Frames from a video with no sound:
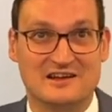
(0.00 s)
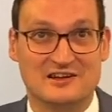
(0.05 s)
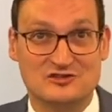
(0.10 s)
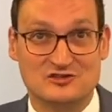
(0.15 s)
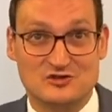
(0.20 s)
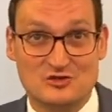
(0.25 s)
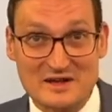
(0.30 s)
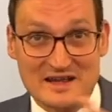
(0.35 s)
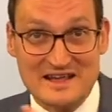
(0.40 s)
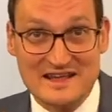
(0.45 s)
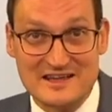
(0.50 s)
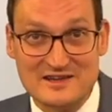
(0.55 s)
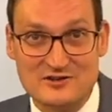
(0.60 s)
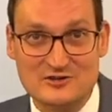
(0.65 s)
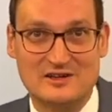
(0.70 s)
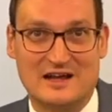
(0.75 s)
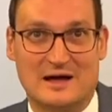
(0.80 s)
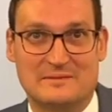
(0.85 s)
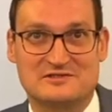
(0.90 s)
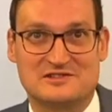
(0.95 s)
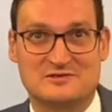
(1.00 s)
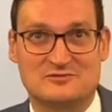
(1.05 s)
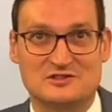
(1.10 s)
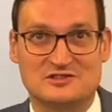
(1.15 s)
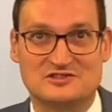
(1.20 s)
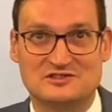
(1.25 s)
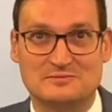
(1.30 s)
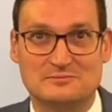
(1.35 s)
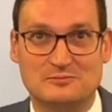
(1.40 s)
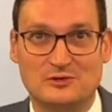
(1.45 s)
3 EU labs were
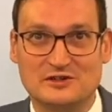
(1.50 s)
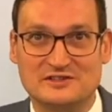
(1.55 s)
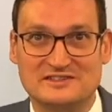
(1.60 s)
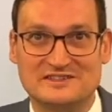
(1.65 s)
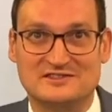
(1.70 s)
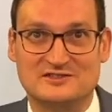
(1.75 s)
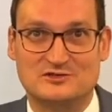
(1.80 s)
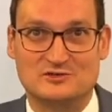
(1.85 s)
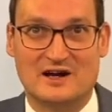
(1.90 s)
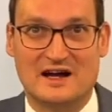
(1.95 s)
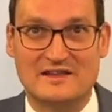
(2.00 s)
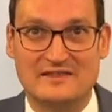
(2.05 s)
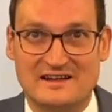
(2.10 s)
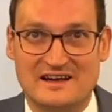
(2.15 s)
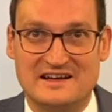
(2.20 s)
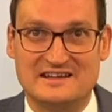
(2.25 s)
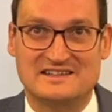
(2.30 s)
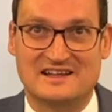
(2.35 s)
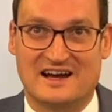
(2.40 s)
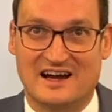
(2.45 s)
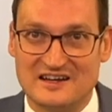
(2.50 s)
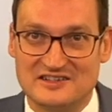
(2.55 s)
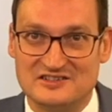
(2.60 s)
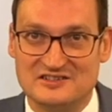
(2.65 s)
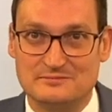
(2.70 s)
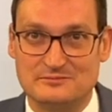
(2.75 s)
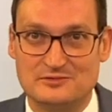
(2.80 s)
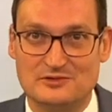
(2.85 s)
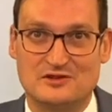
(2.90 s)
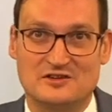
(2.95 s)
supported to analyze
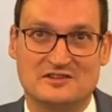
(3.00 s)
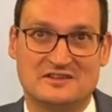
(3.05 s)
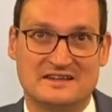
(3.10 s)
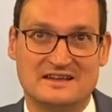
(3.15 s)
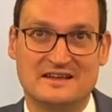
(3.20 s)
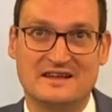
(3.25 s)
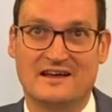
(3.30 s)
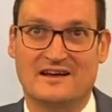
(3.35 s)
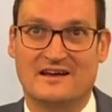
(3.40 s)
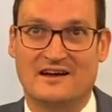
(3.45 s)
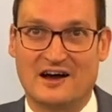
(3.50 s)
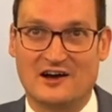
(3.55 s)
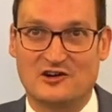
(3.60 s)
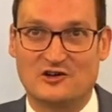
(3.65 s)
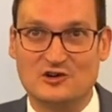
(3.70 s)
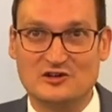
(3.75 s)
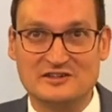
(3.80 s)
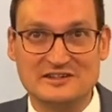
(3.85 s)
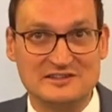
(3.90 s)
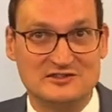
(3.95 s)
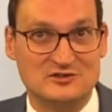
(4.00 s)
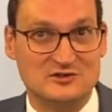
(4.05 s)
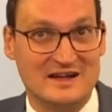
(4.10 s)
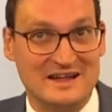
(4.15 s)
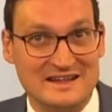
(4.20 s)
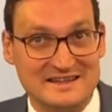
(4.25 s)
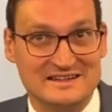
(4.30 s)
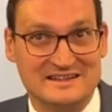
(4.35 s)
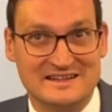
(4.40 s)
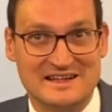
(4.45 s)
hydrogen purity according to
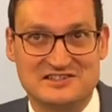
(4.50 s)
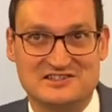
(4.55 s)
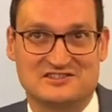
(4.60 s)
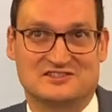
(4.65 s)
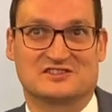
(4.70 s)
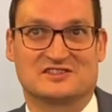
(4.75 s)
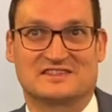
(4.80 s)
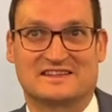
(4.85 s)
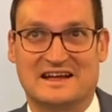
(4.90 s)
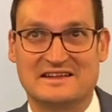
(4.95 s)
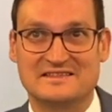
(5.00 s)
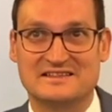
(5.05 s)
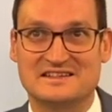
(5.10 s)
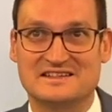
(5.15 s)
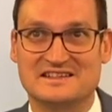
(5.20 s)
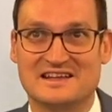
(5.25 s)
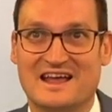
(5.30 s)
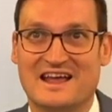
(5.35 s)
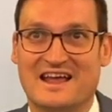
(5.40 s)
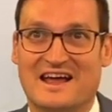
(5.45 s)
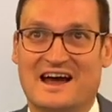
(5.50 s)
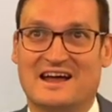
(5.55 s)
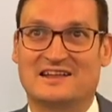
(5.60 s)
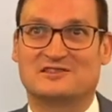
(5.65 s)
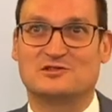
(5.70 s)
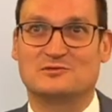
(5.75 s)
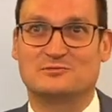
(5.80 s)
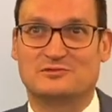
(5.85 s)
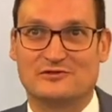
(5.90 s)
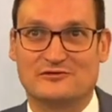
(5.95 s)
international standards and
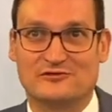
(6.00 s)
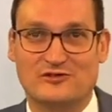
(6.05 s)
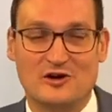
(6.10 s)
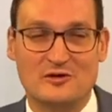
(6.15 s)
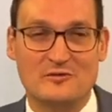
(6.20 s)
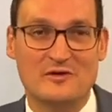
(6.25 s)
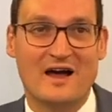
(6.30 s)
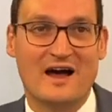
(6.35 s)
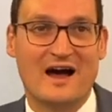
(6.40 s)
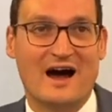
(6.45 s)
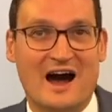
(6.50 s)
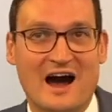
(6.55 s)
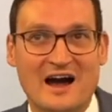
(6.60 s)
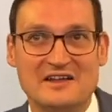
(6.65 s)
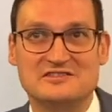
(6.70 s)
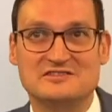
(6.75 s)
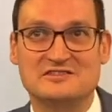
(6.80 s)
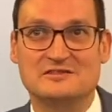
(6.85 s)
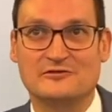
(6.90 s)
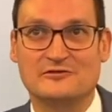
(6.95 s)
to perform hydrogen